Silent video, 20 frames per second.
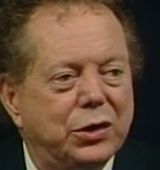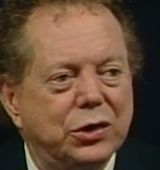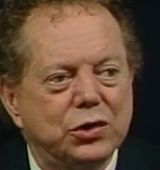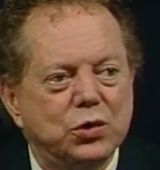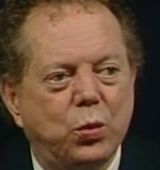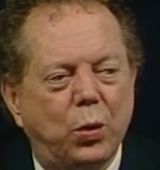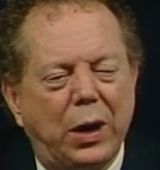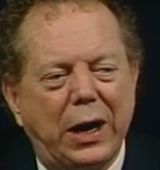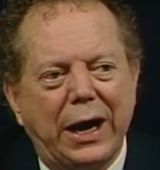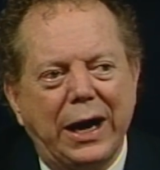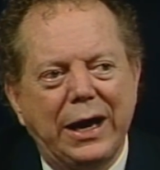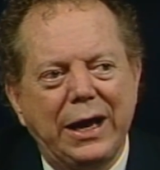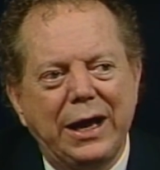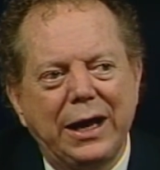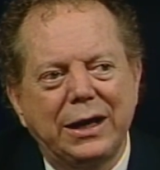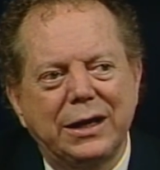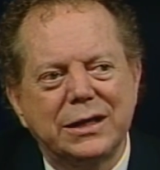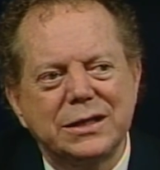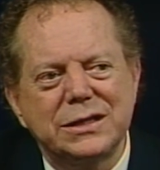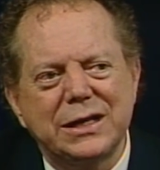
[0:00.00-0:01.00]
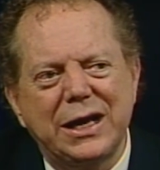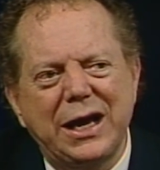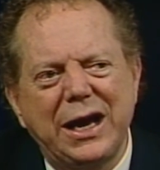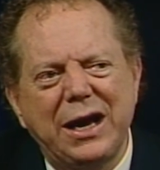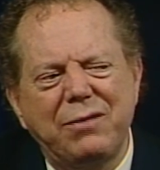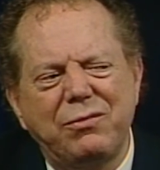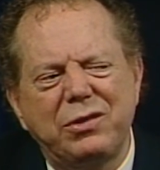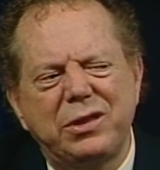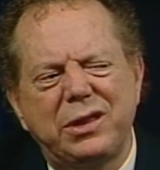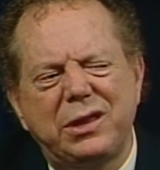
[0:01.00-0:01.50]
Because why? Because
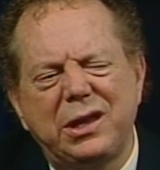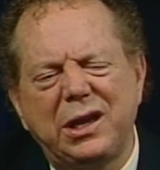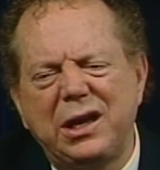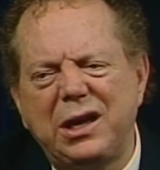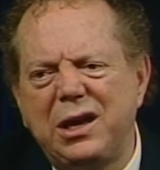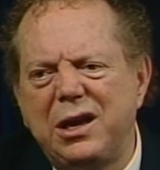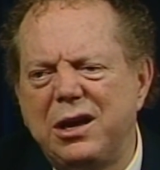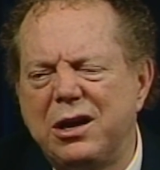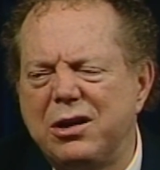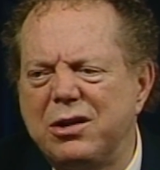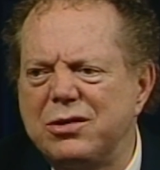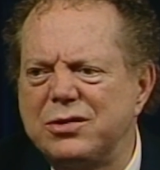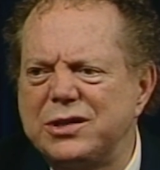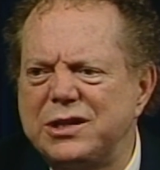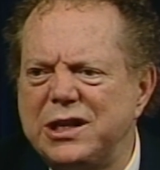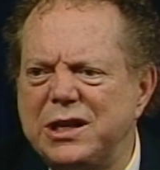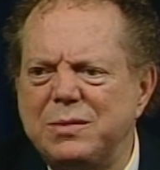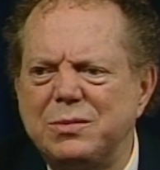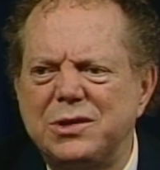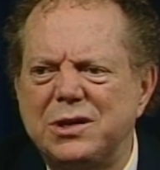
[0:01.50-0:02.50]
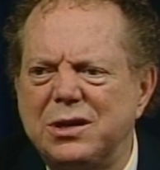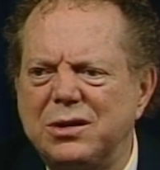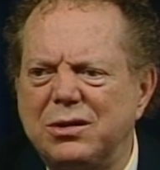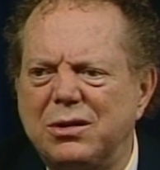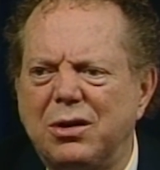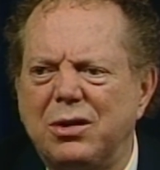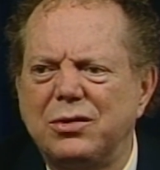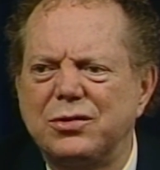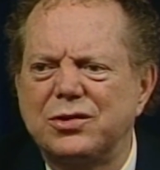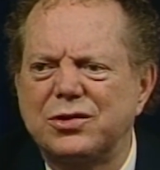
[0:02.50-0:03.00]
everything here seems
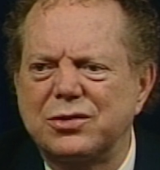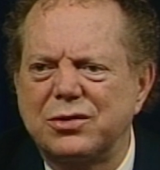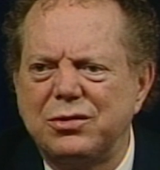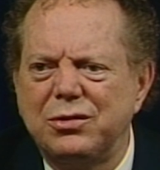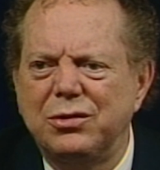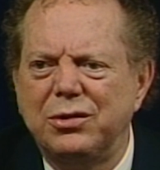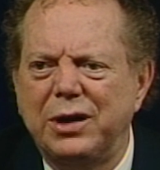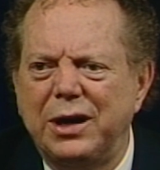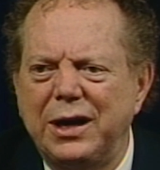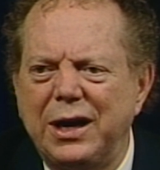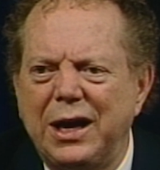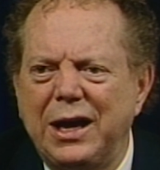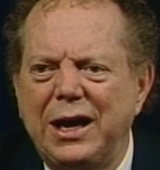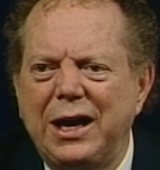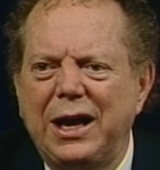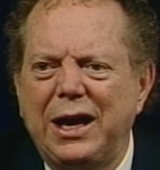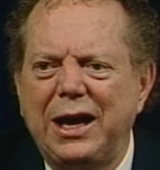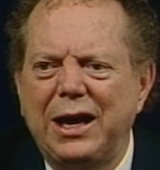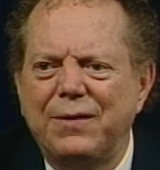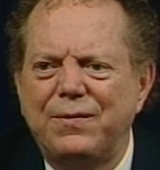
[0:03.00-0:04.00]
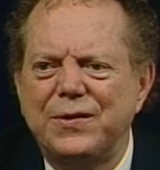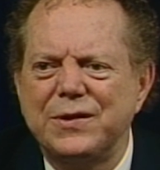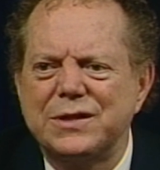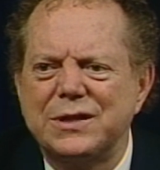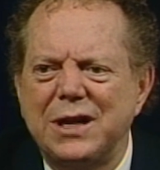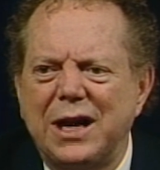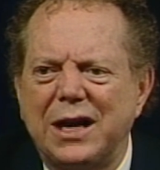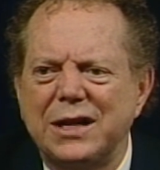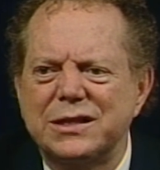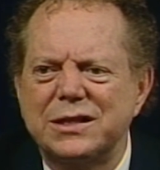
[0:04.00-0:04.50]
to go screwy. If
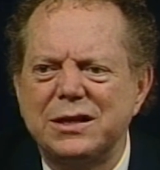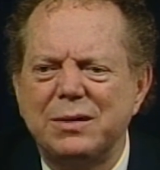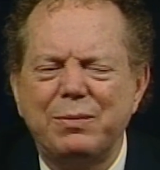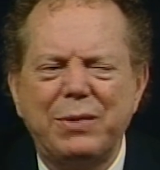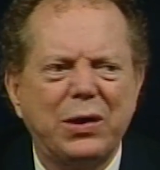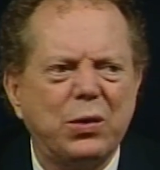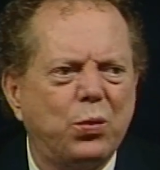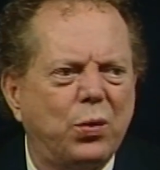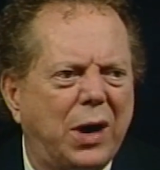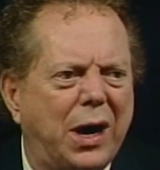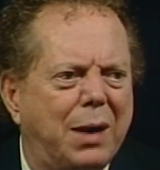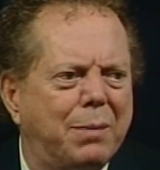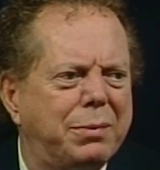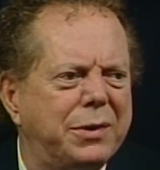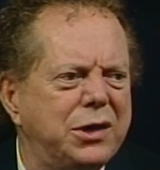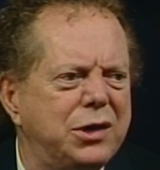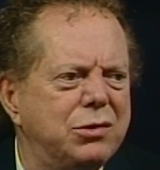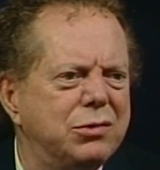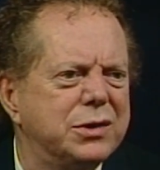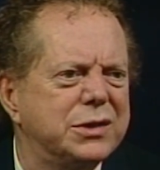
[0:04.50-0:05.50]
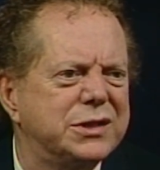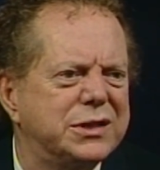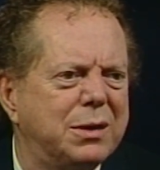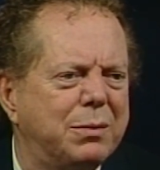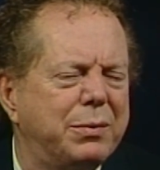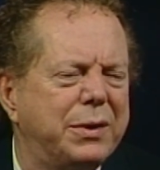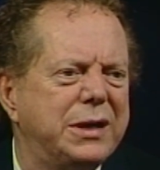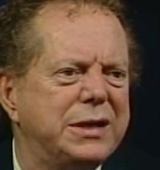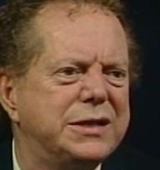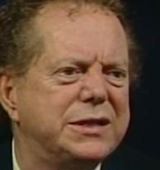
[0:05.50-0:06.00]
it's not somebody robbing you, it's
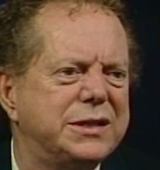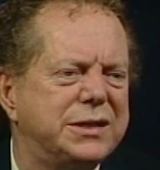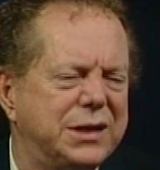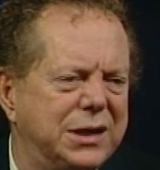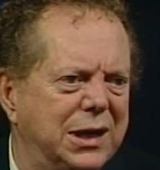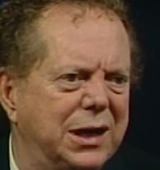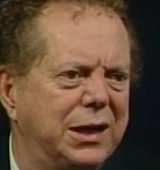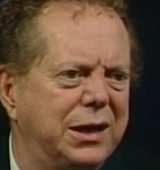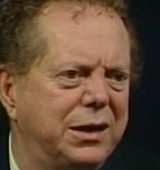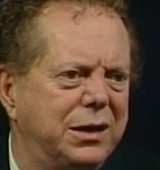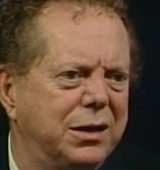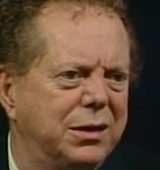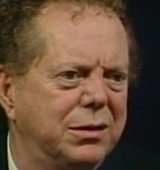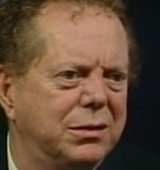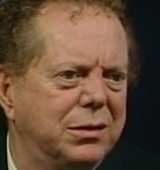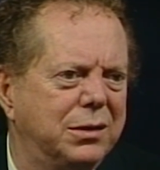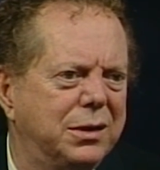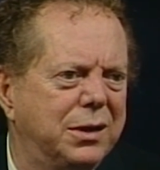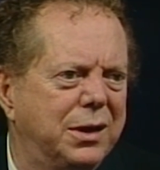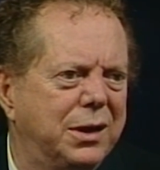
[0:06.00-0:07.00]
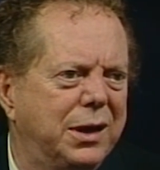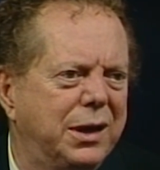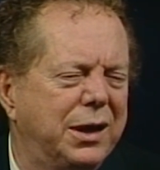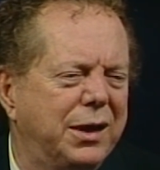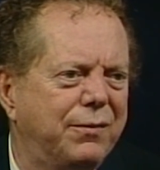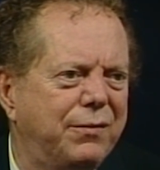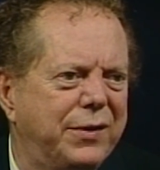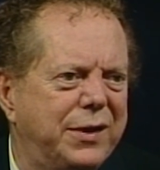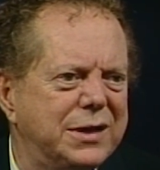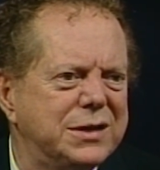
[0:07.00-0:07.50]
somebody stealing you.
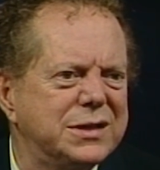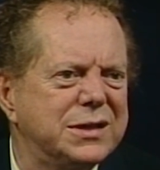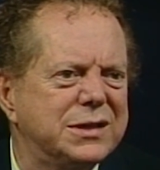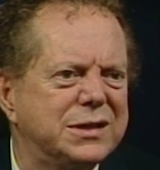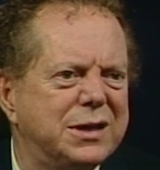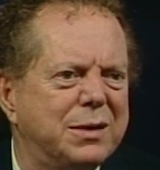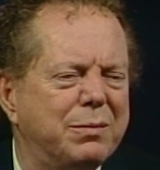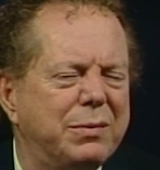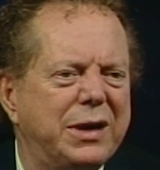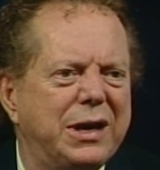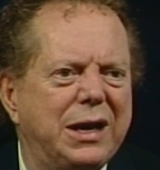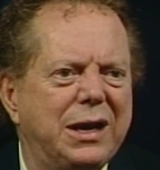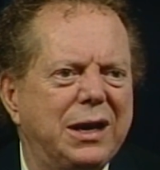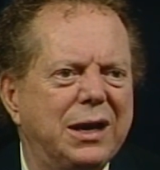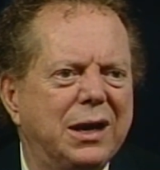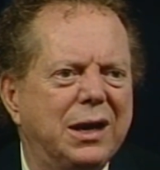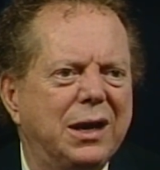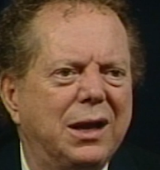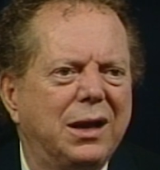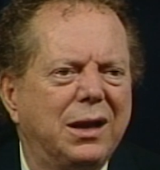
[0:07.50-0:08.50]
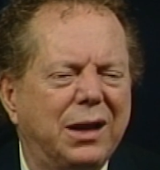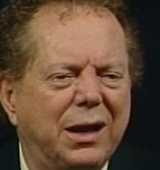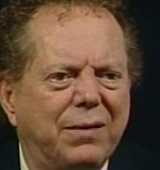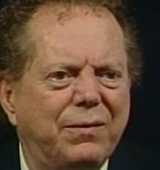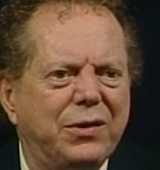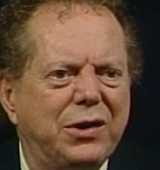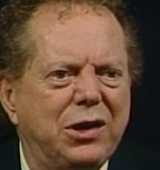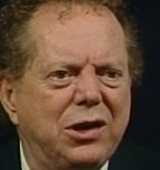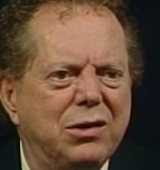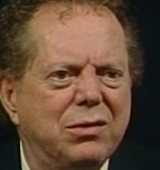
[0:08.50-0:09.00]
If it isn't somebody
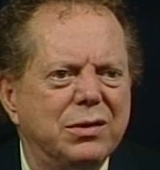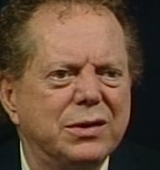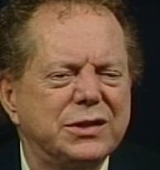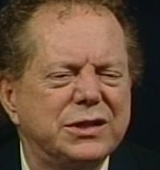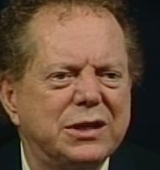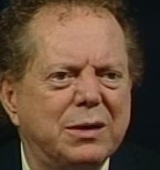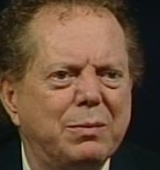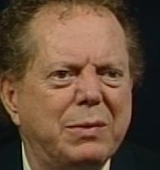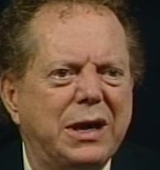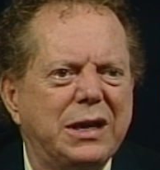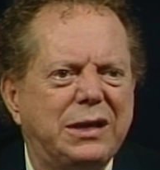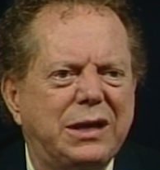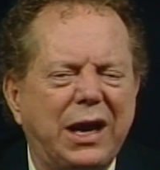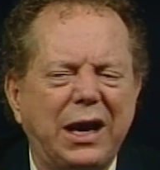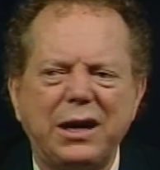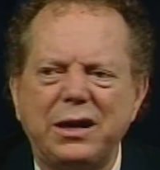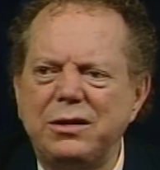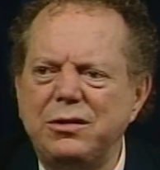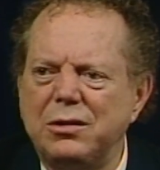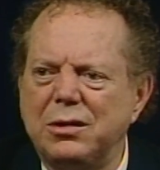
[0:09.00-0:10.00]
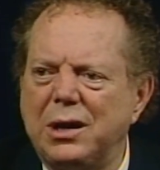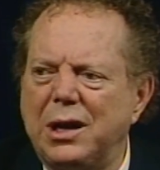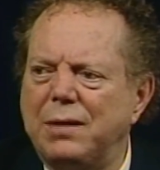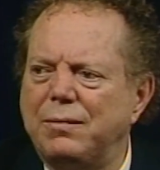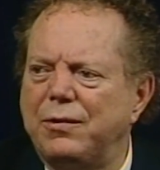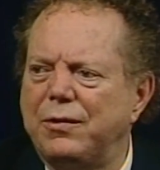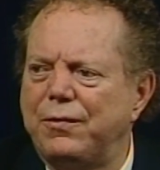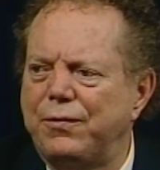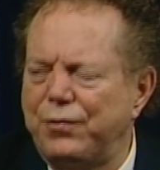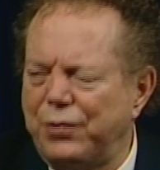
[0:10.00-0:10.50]
loving you, it's somebody taking your
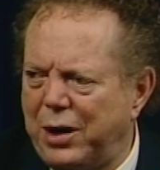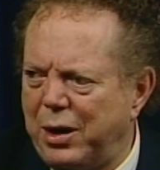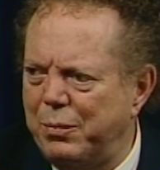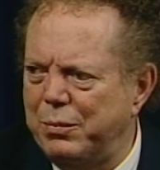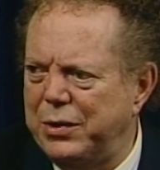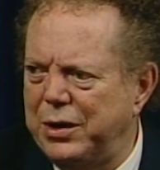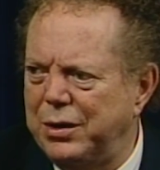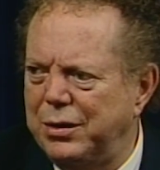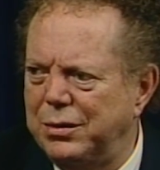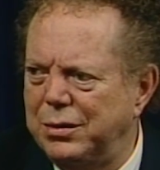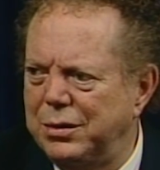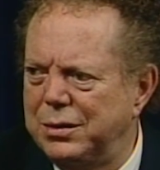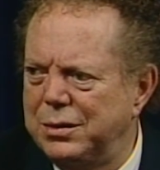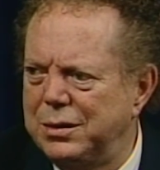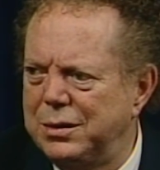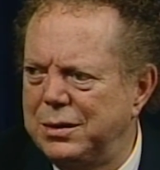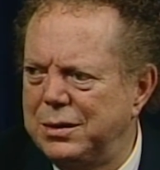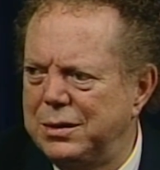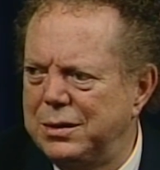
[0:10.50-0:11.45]
lover from you